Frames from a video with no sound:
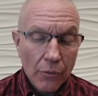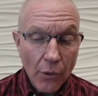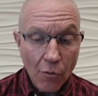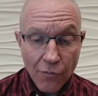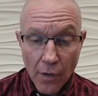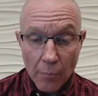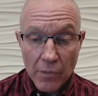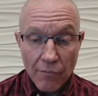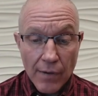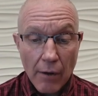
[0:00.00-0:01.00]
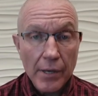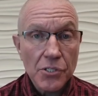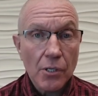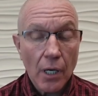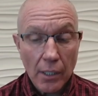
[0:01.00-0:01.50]
Though from the very
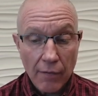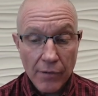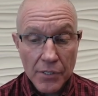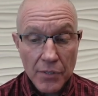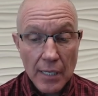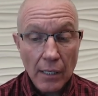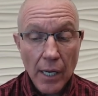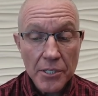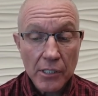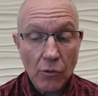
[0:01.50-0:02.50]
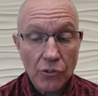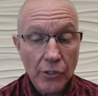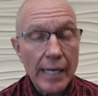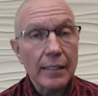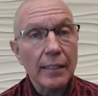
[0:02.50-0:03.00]
start of his theological
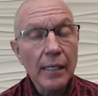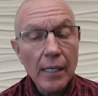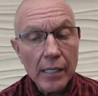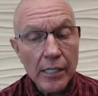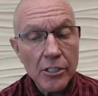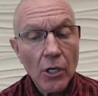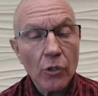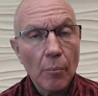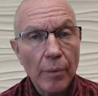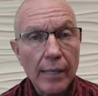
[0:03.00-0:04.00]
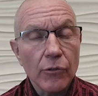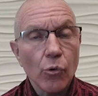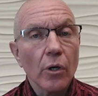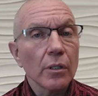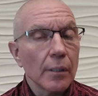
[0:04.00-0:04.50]
training, he showed a bent
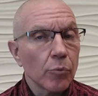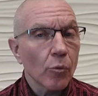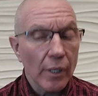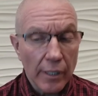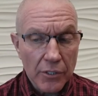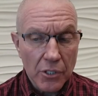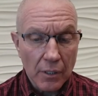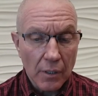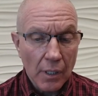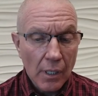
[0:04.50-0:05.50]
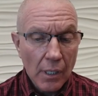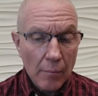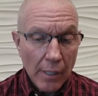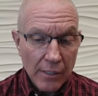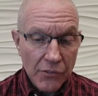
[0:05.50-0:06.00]
toward liberal religion,
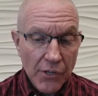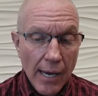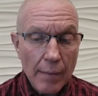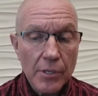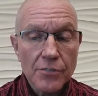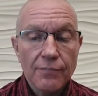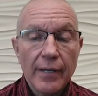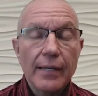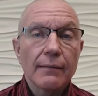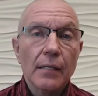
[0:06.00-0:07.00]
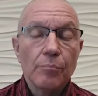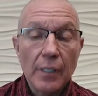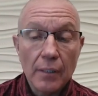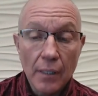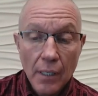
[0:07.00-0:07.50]
by the time his faith had
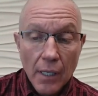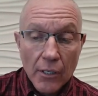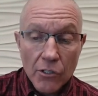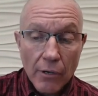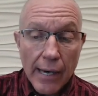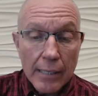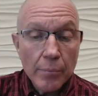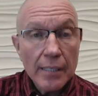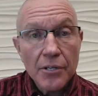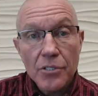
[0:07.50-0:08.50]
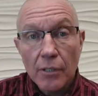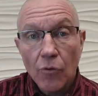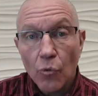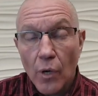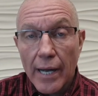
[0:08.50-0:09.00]
been tried by the
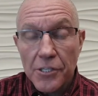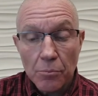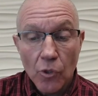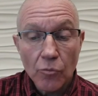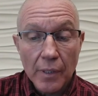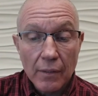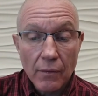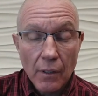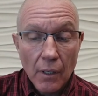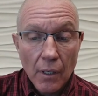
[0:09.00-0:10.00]
civil rights movement,